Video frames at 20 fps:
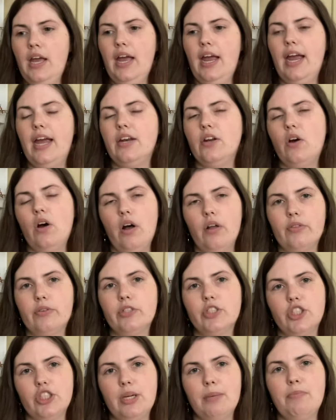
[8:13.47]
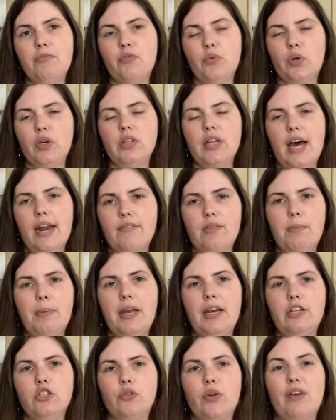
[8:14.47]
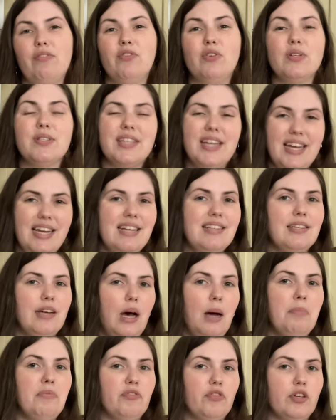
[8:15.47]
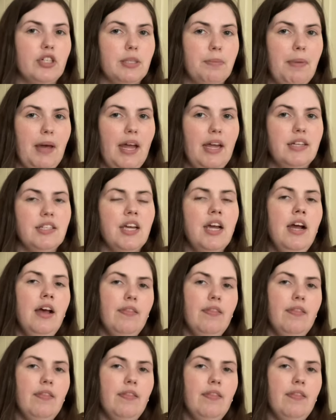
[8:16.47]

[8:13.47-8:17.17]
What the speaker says: And authorship for a lot of the penny dreadfuls is up for debate.